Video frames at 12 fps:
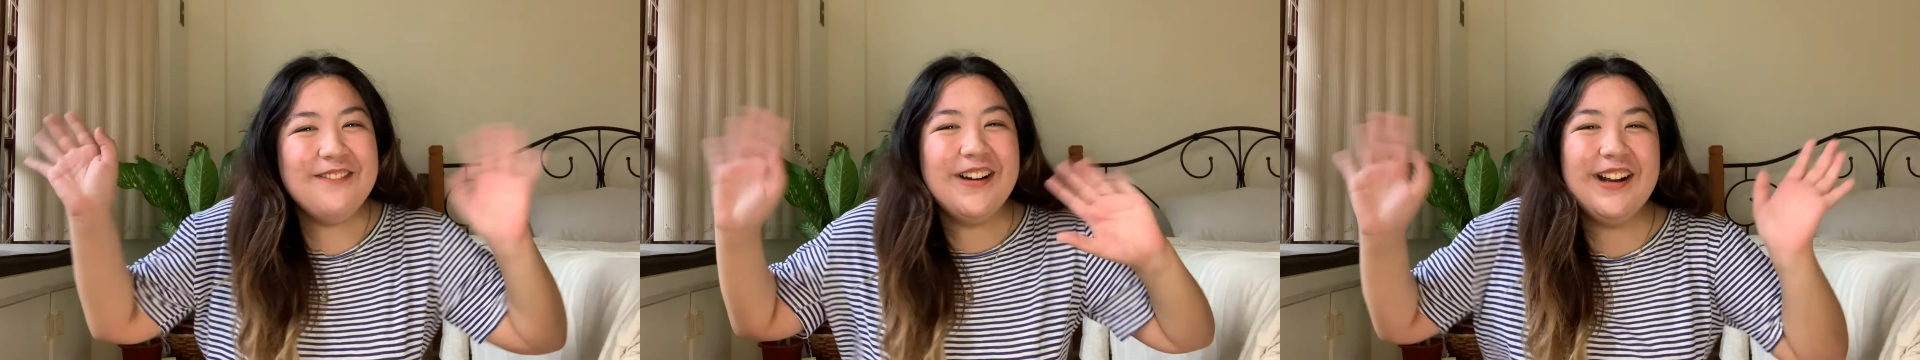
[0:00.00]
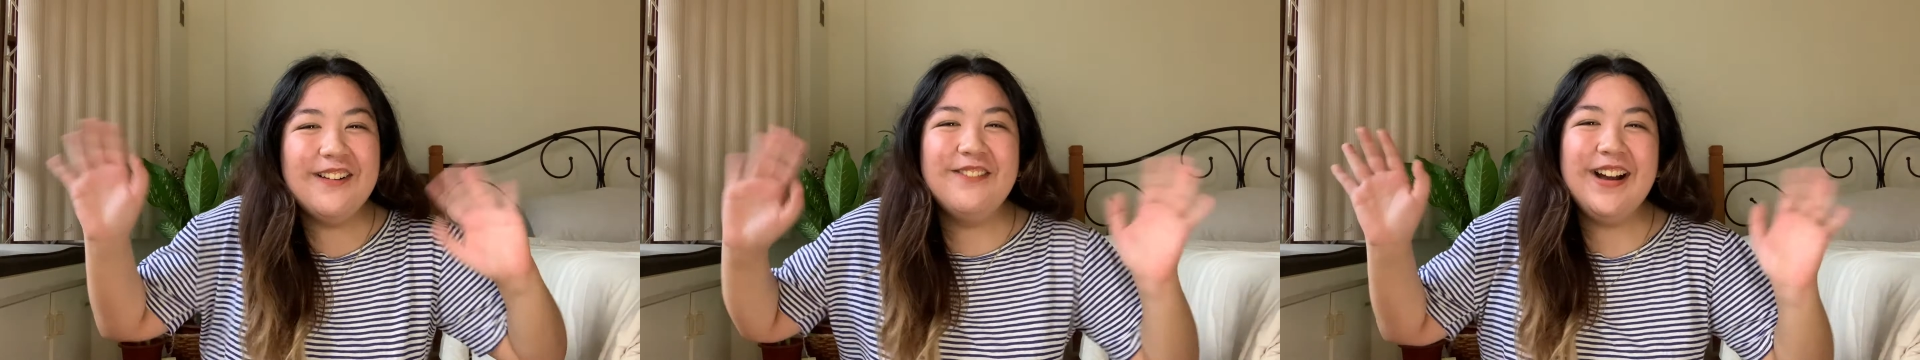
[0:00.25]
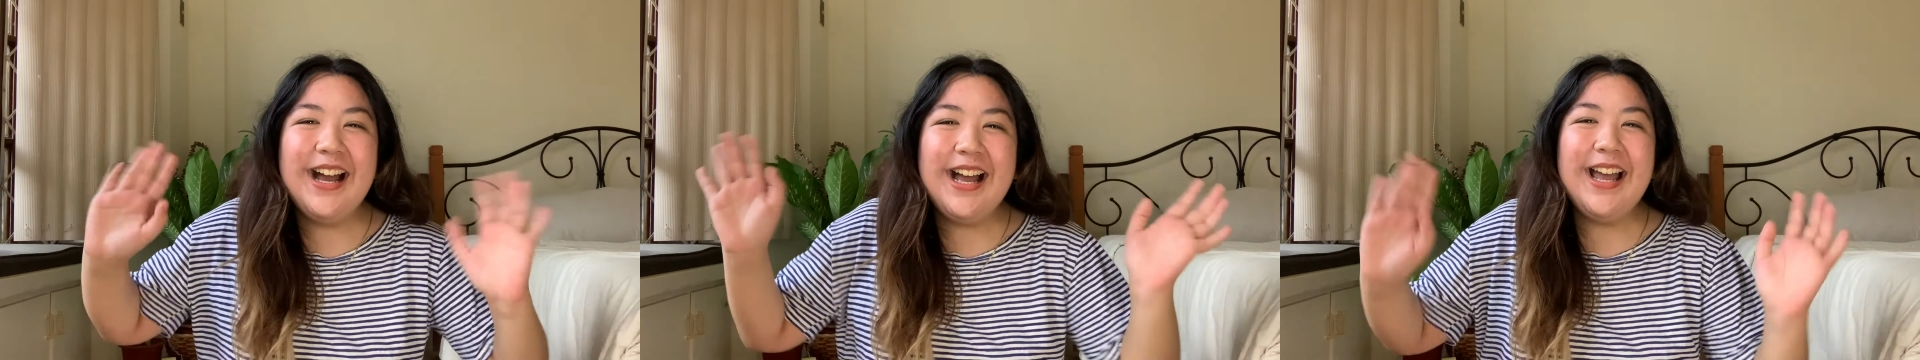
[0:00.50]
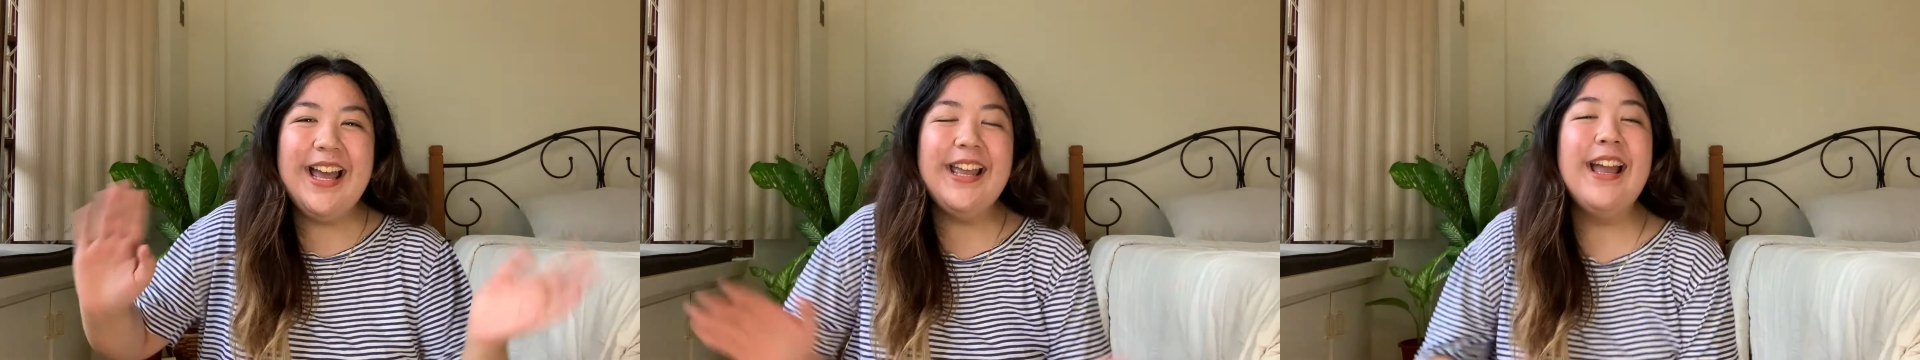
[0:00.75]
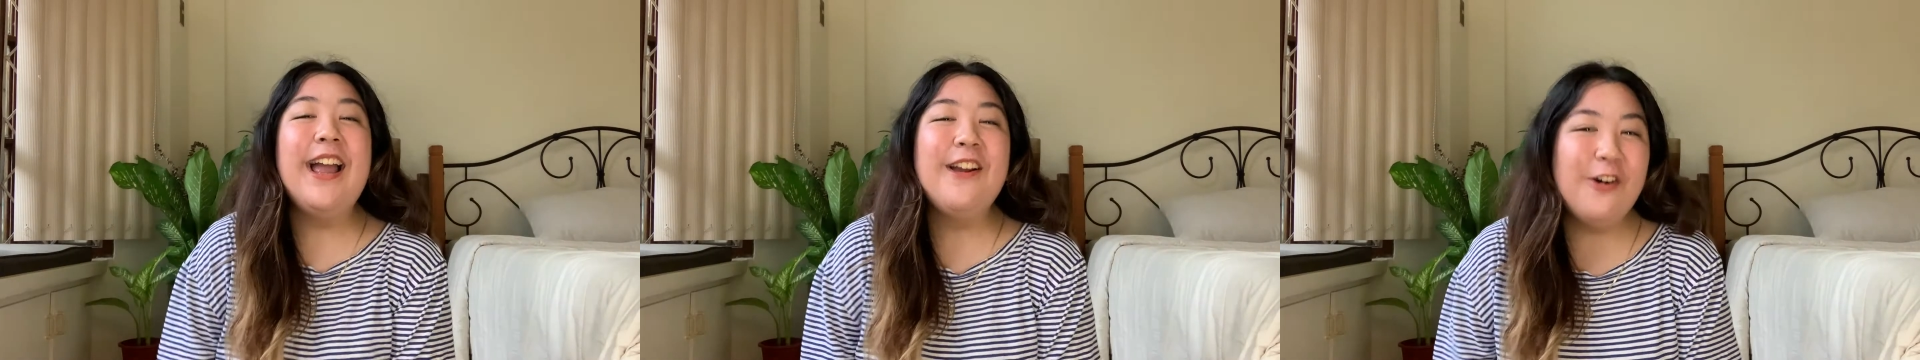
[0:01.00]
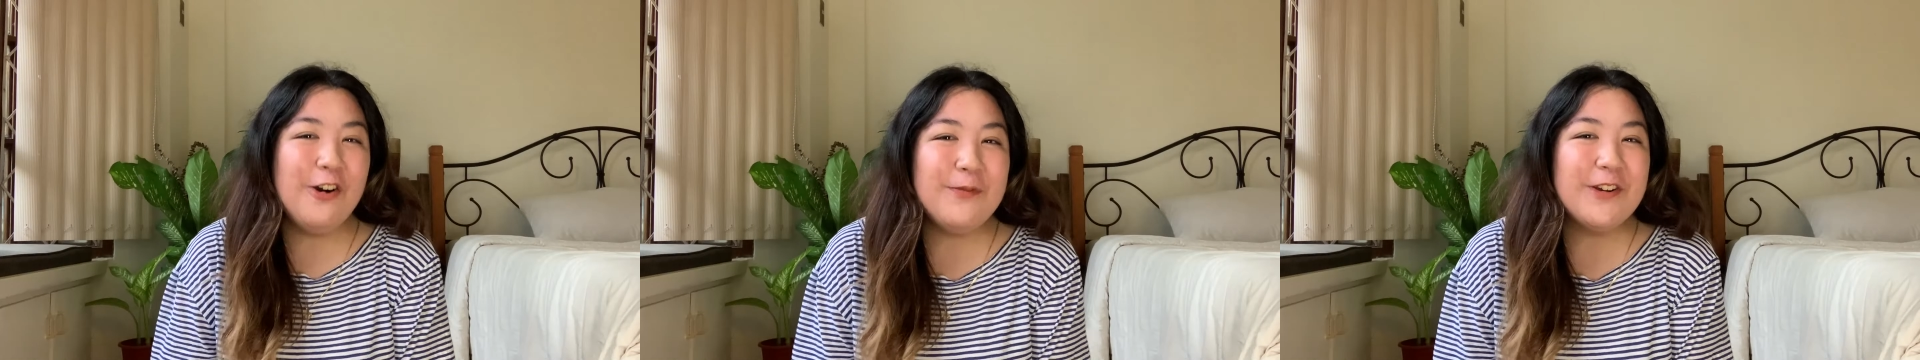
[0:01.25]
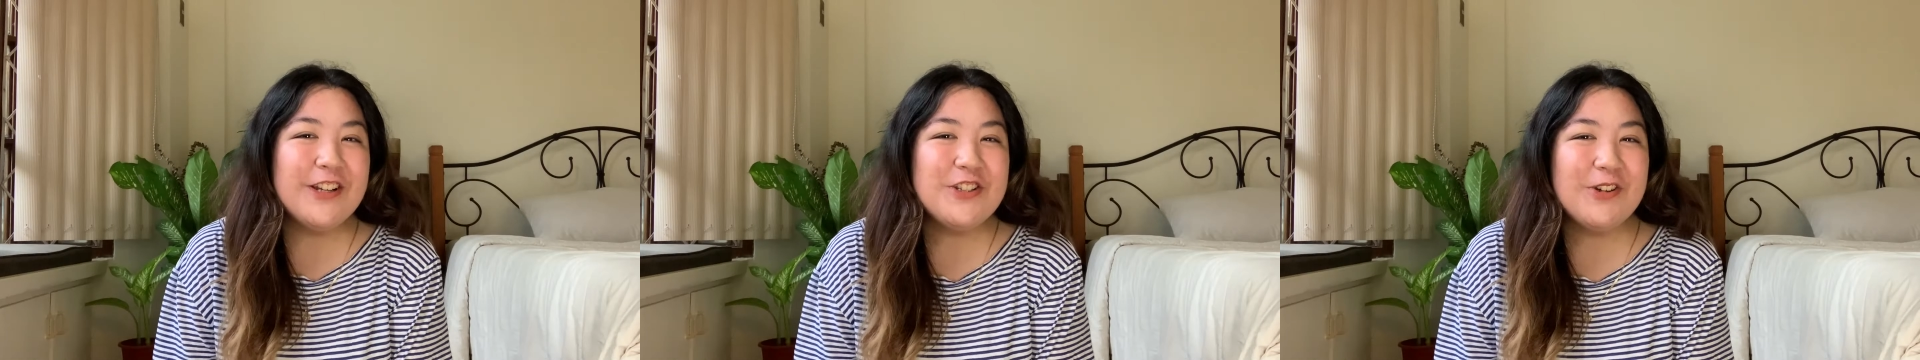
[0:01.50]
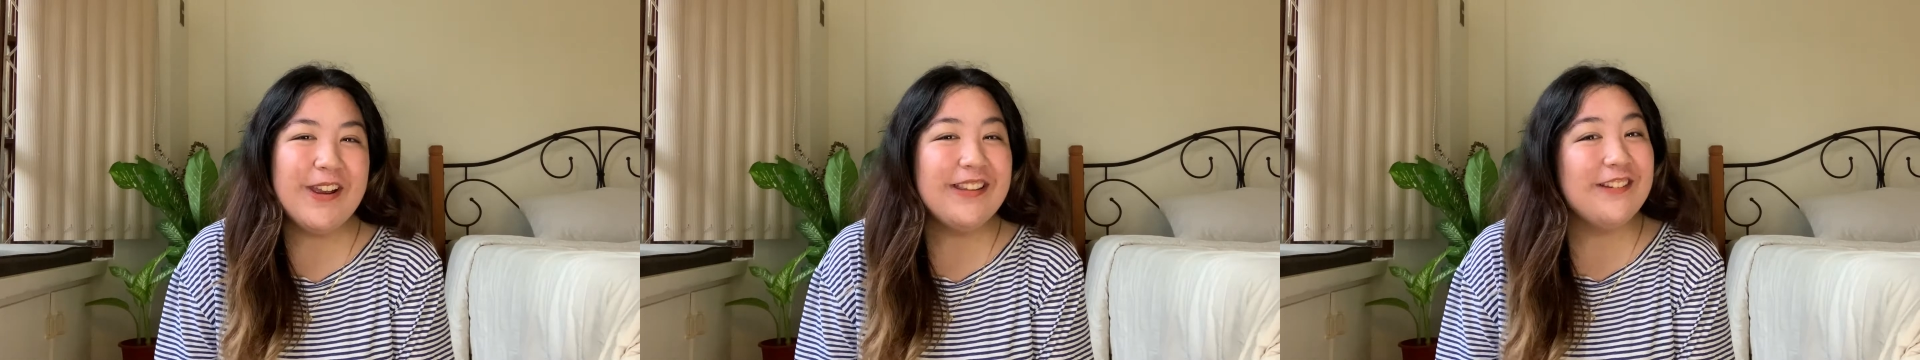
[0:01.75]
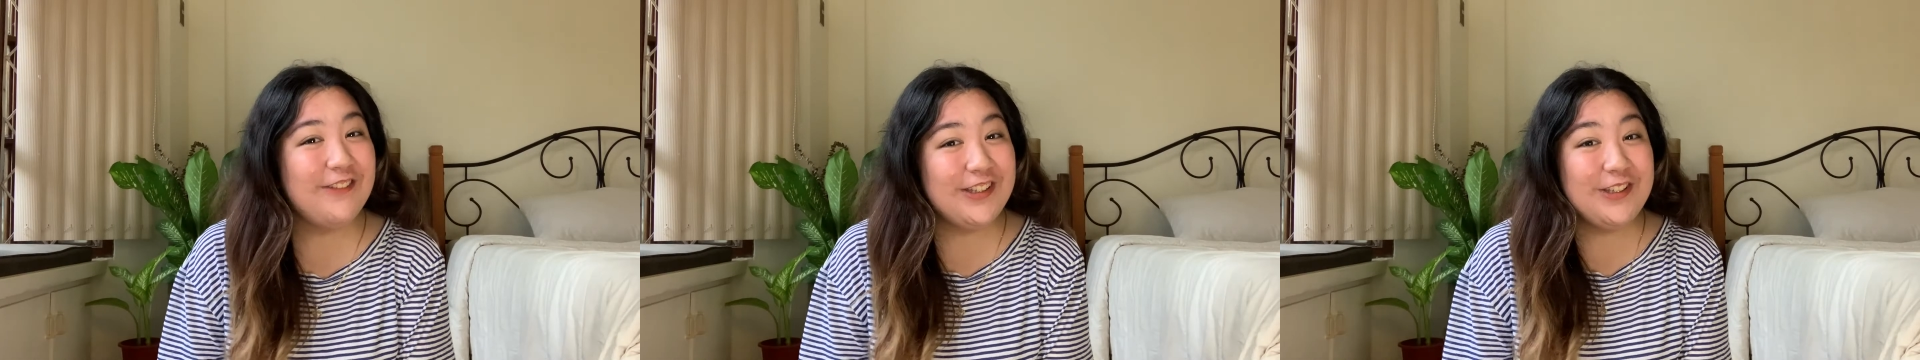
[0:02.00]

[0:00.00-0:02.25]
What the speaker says: mga bay! I hope you're enjoying the